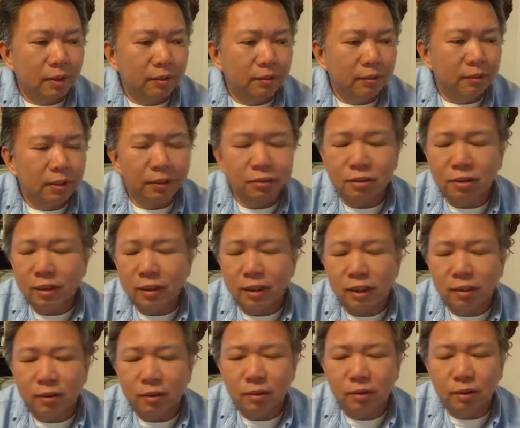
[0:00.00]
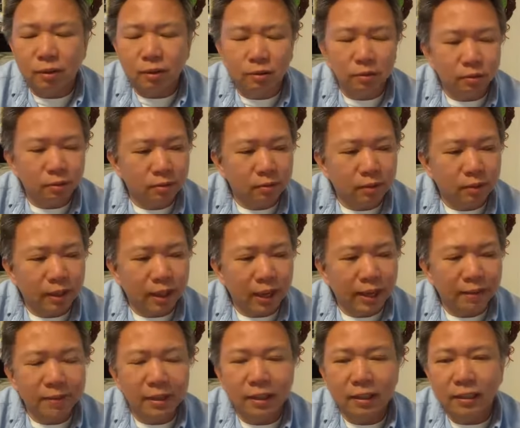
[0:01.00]
doesn't
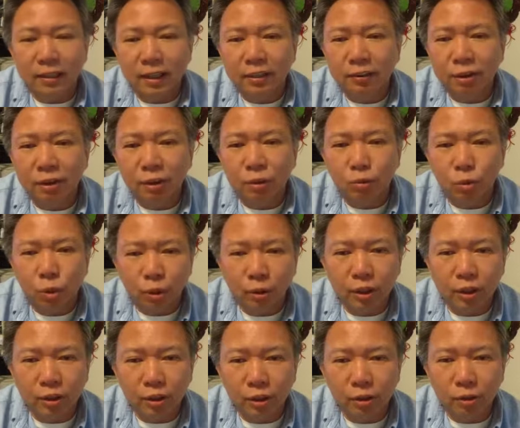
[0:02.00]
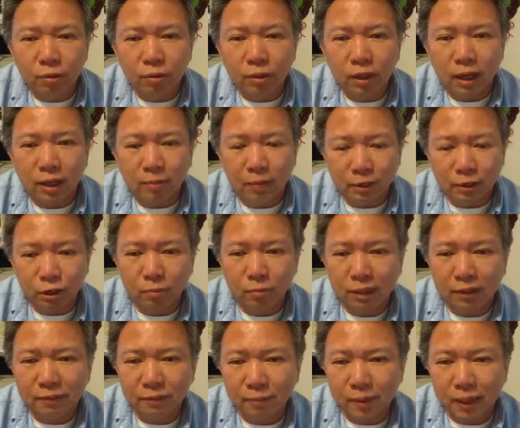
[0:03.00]
having a lender quoting you how much your
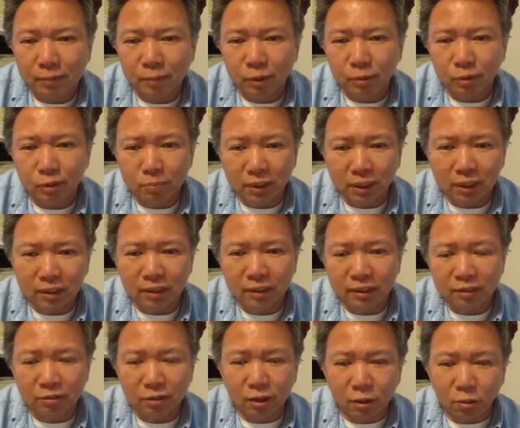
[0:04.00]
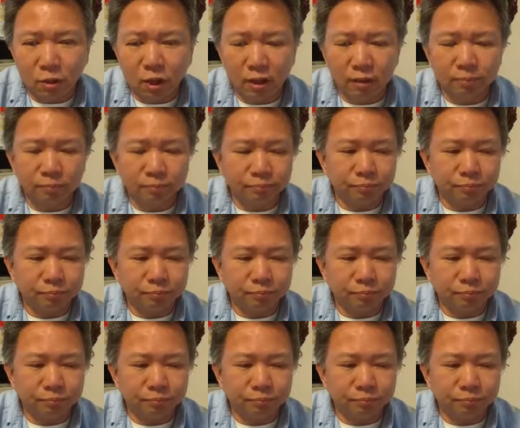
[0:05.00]
monthly payment would be and so on